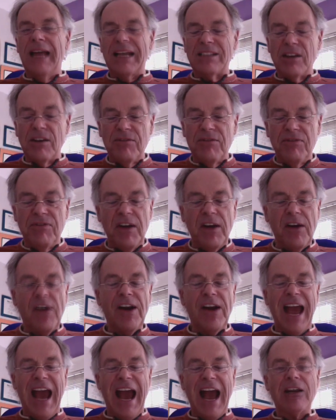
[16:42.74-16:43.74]
a
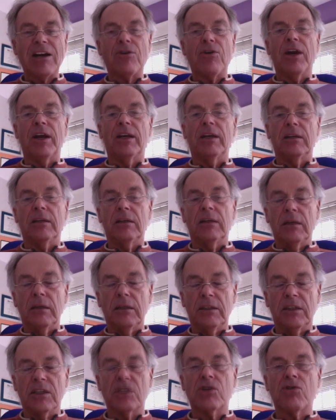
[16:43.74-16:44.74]
very accurate
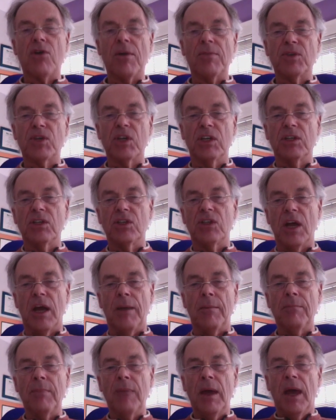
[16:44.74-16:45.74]
description,
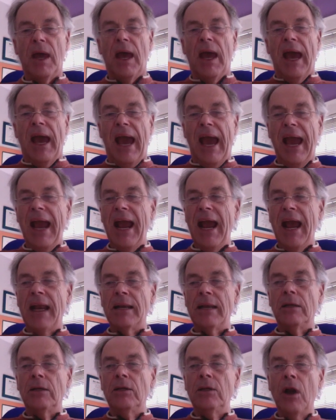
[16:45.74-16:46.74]
Jim.
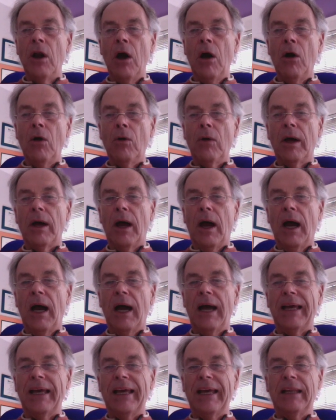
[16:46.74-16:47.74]
And,
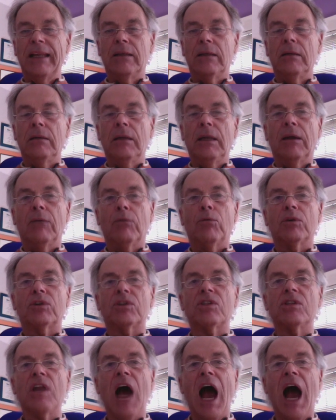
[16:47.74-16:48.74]
it was
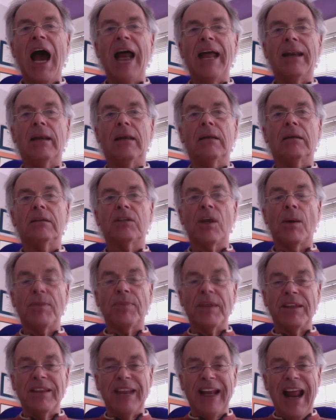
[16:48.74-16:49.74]
not
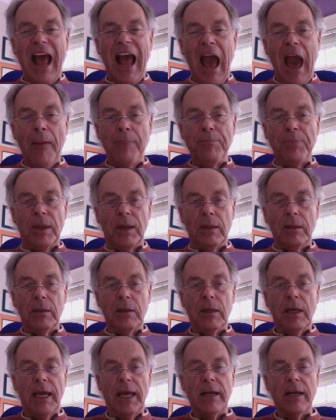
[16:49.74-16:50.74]
something that happened
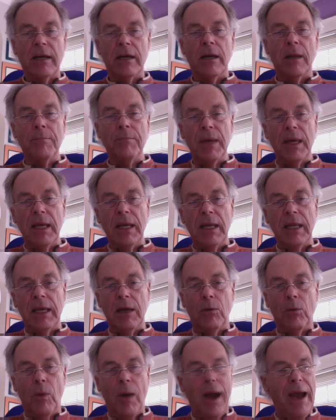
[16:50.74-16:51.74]
in an
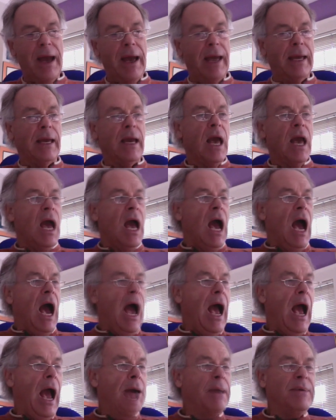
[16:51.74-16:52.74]
immediate way.
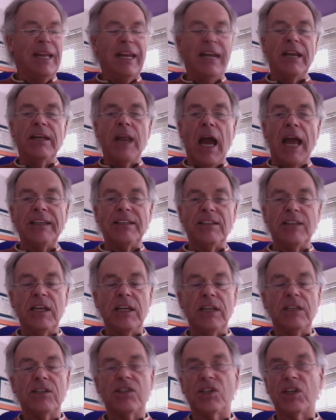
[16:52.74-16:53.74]
In
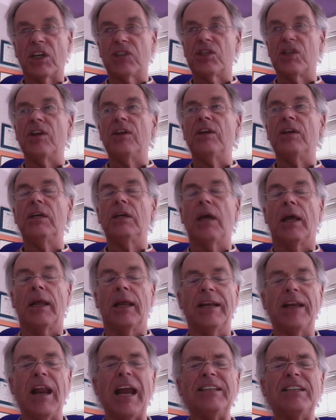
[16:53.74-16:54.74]

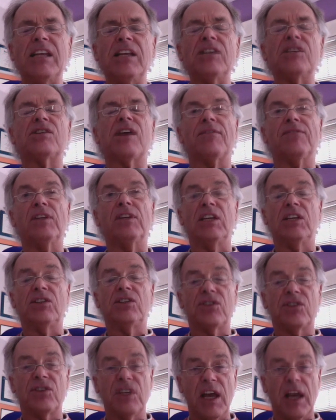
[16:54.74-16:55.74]

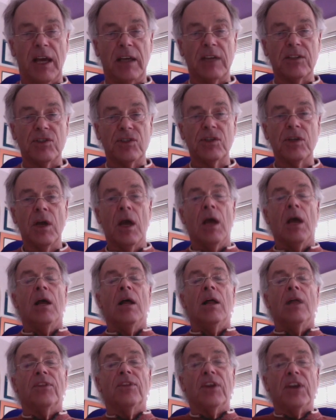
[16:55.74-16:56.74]
1976,
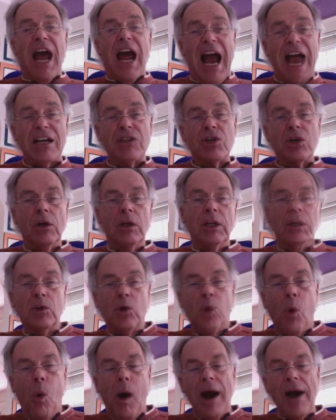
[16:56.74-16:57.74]
the National
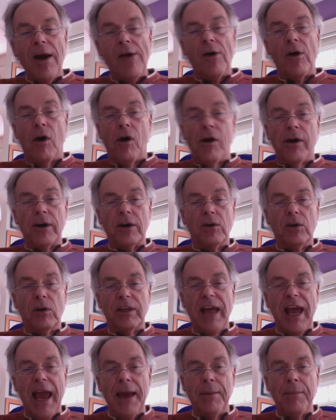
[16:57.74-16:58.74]
Enquirer article
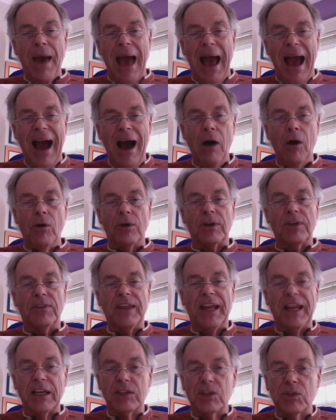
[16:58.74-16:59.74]
came out
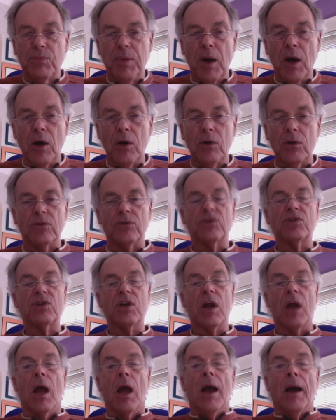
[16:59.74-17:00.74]
that exposed
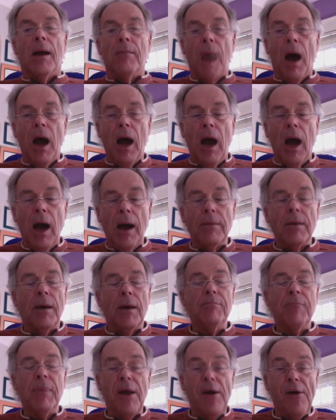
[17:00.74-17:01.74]

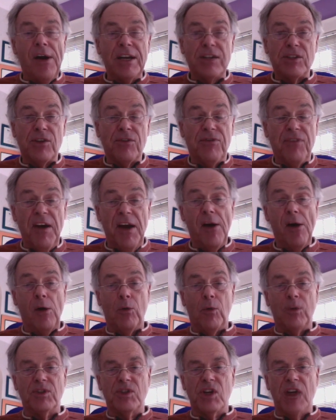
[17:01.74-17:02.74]
Mary's affair
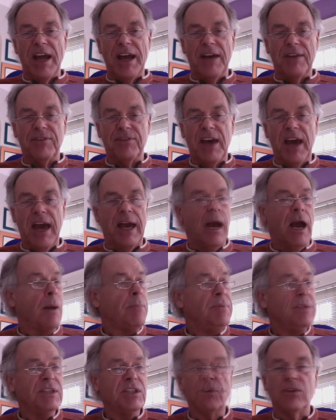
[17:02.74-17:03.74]
with JFK. Up
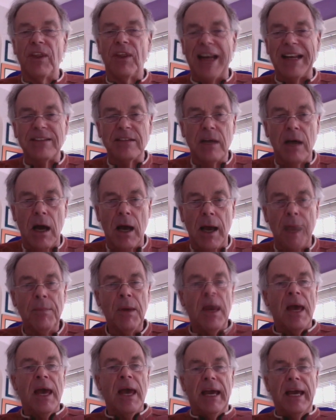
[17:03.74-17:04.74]
until that time,
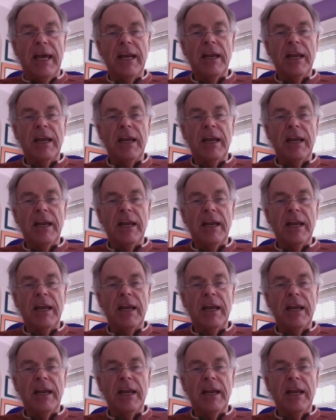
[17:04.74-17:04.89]
it